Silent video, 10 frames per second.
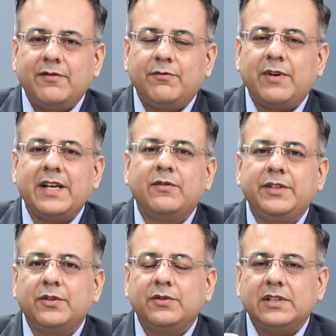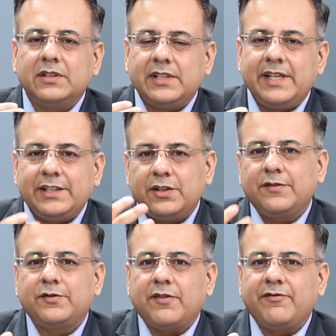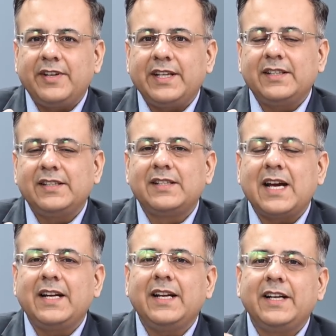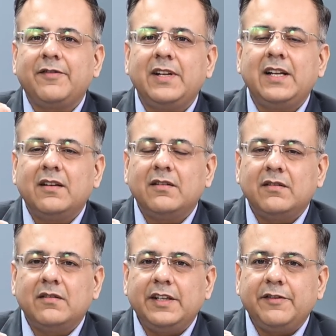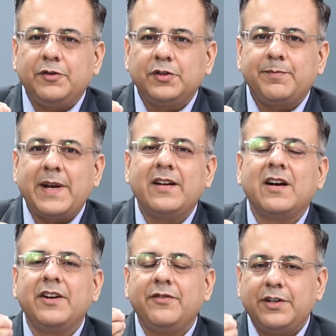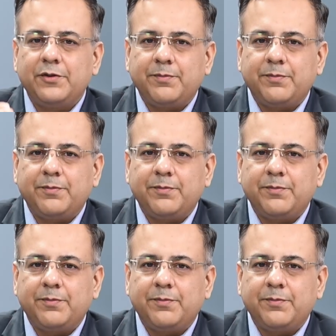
the nature of software is that it will, if you spend 100